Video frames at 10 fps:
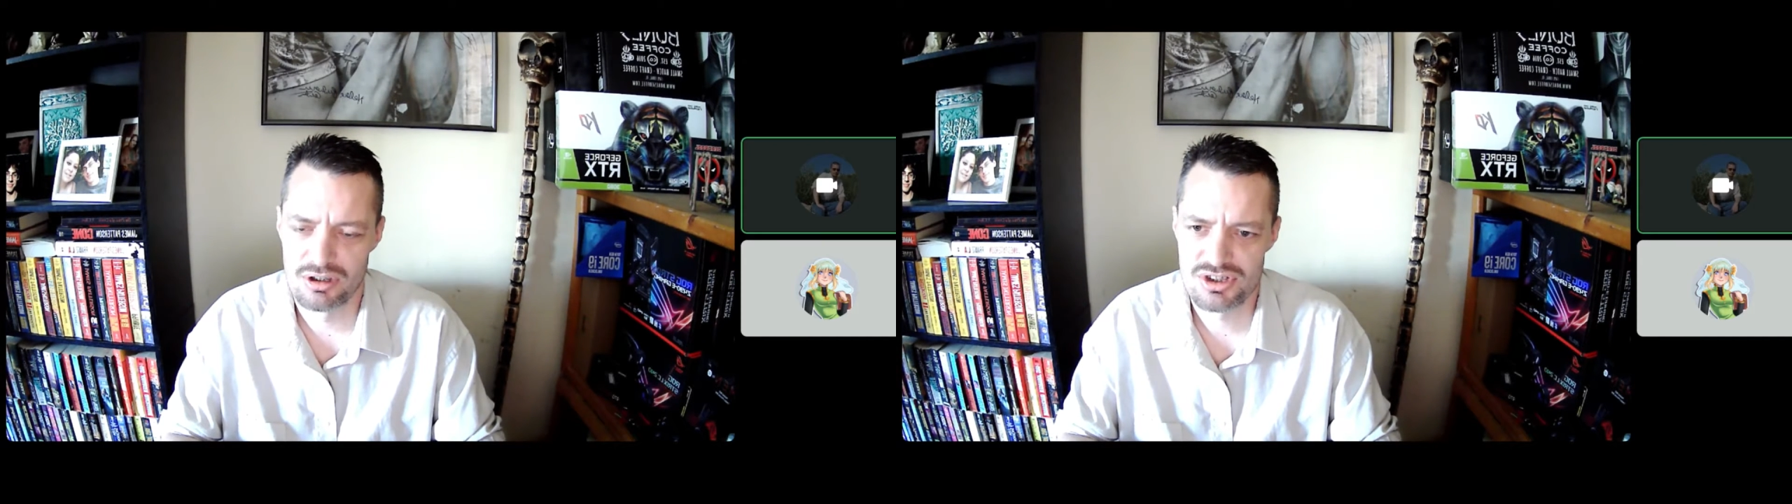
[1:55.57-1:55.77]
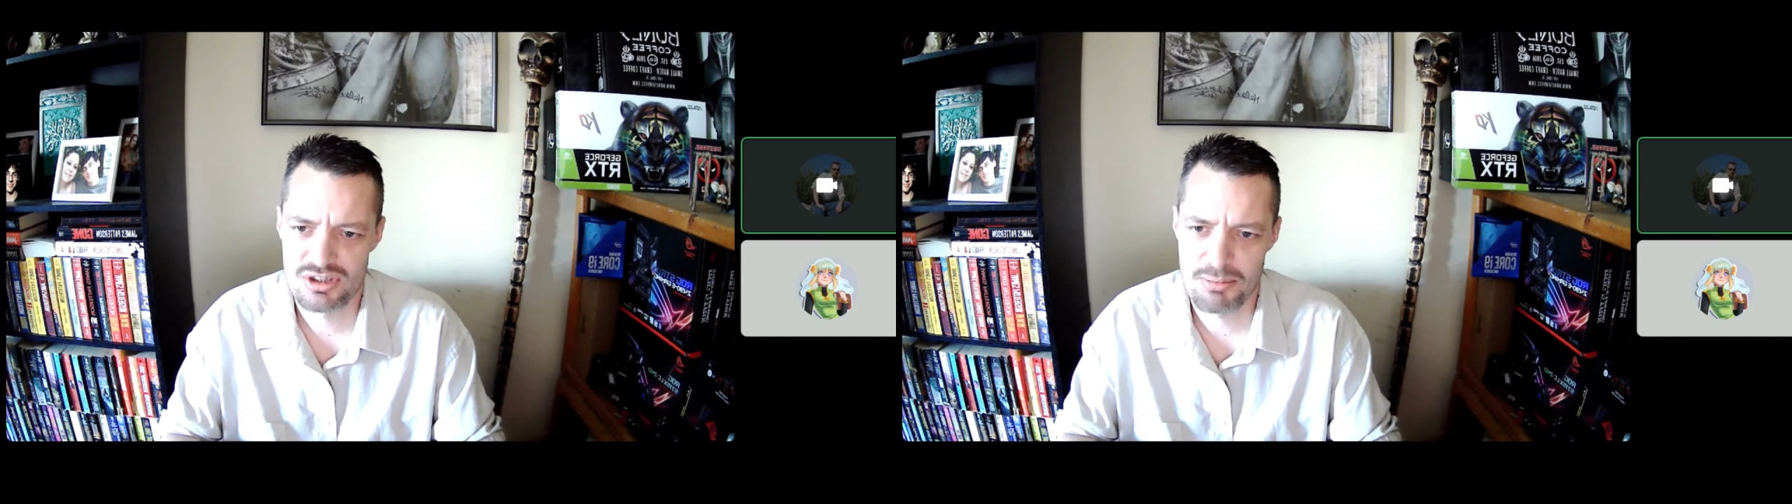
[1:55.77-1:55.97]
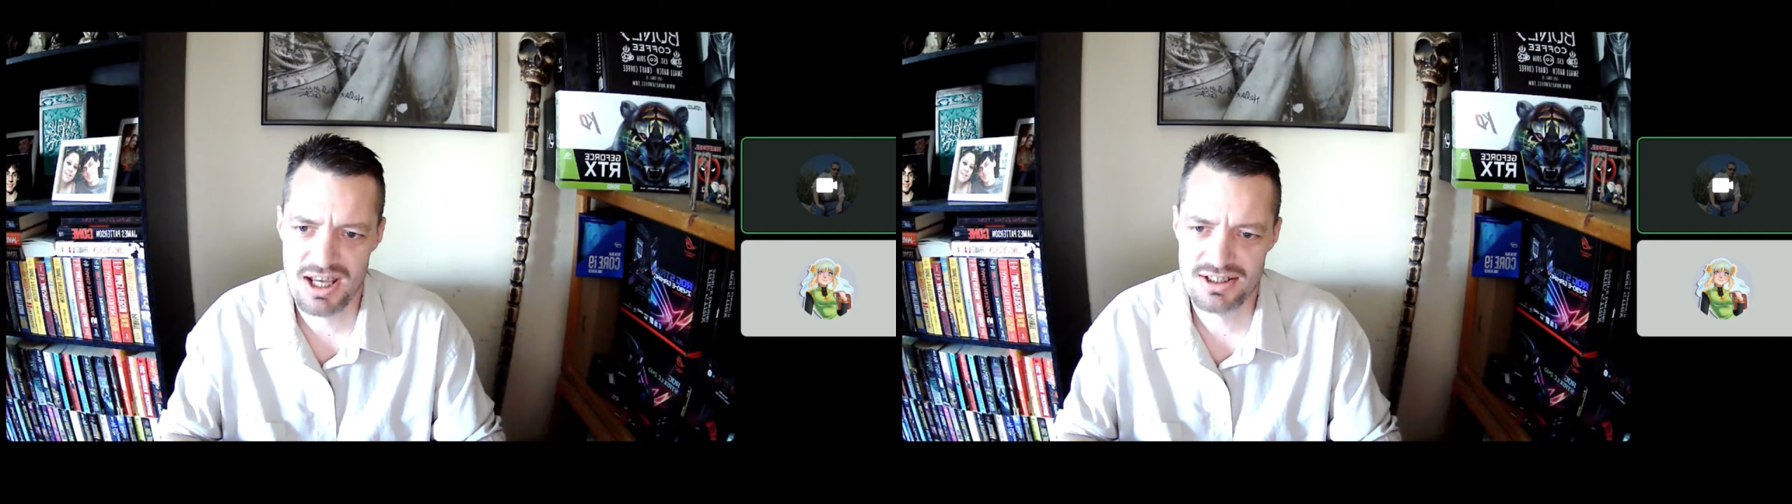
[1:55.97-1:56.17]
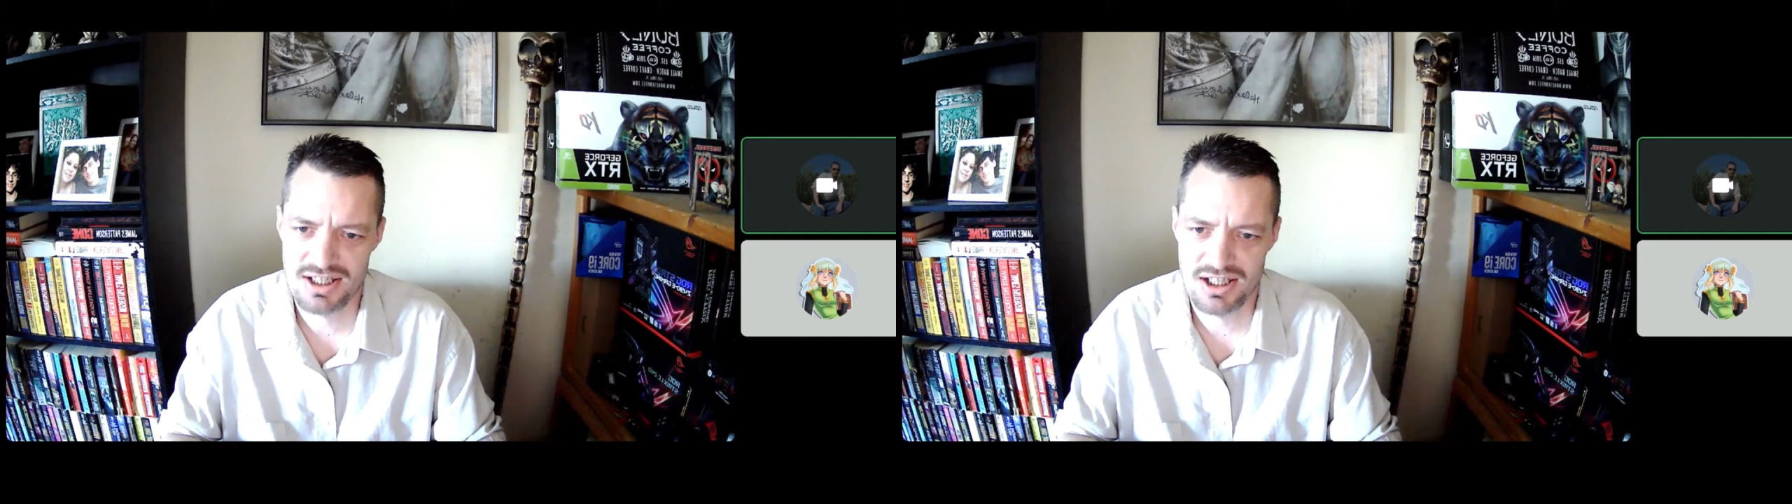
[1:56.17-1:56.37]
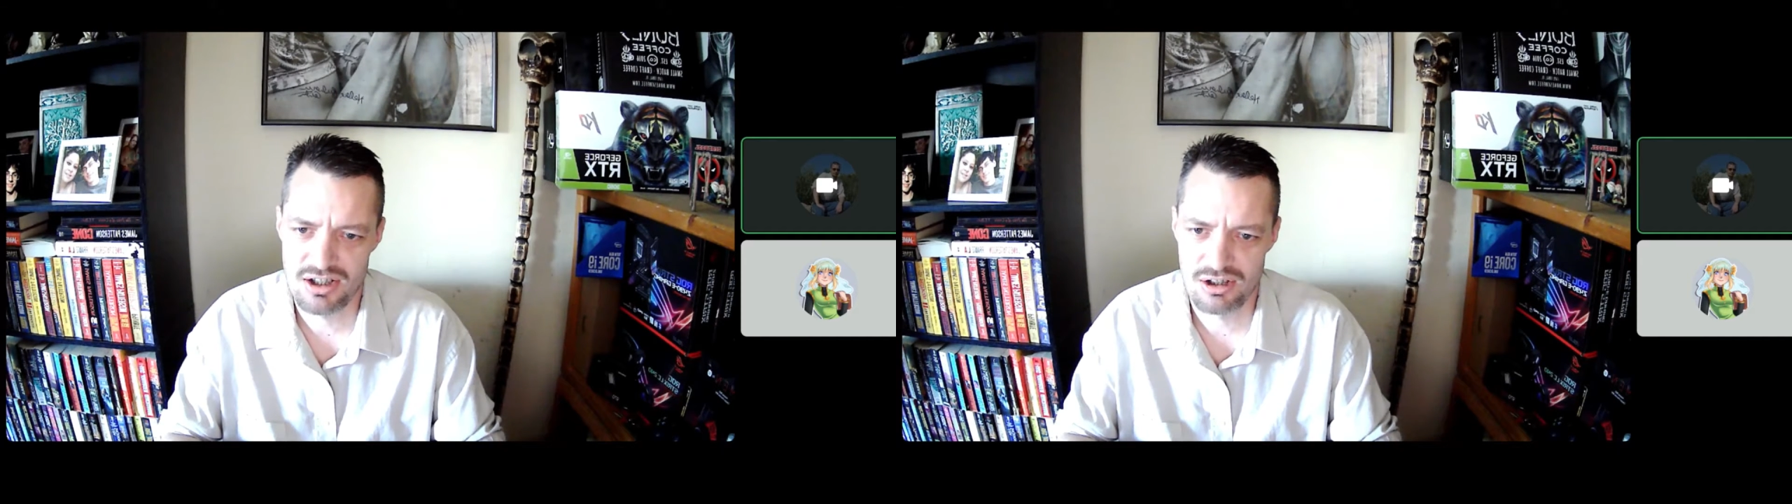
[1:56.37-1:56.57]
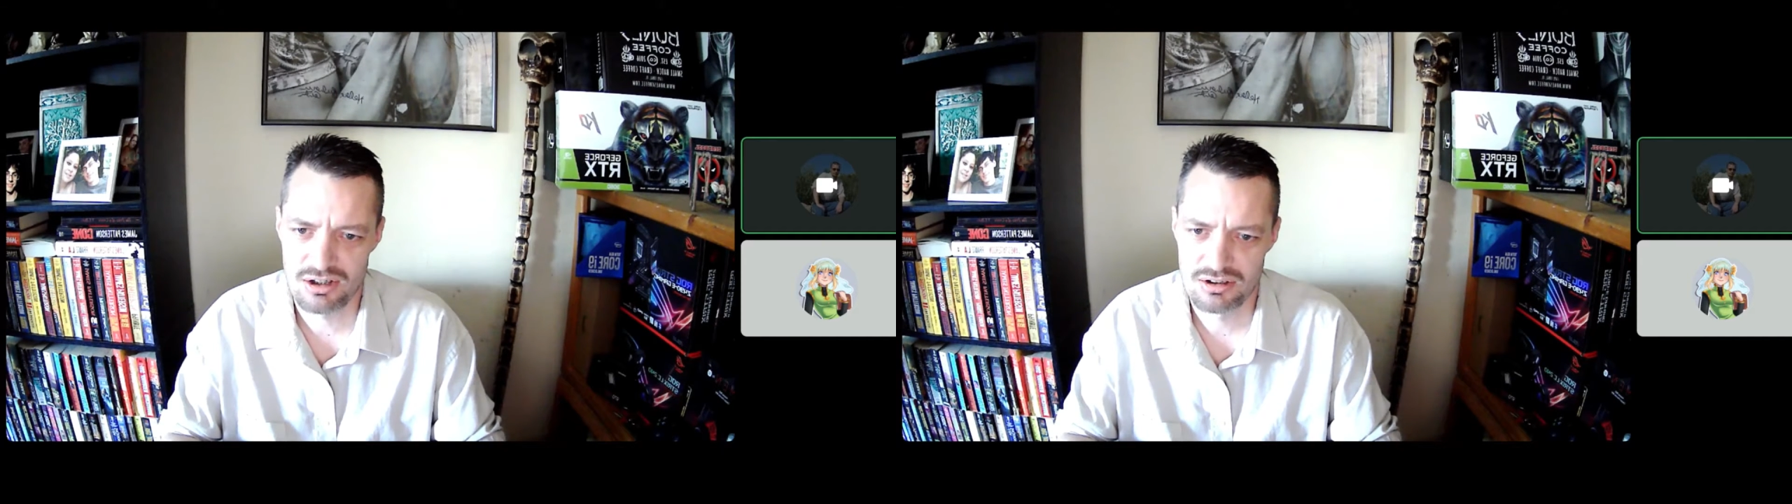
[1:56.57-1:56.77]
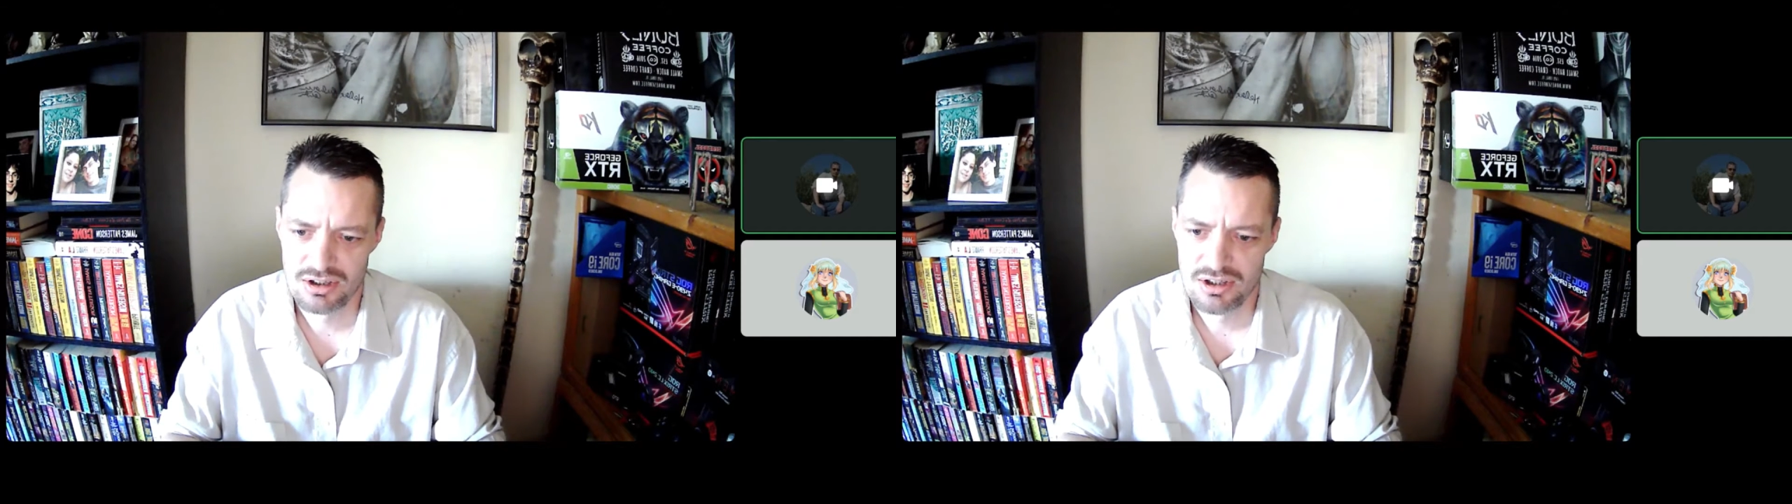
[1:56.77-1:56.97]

space heater,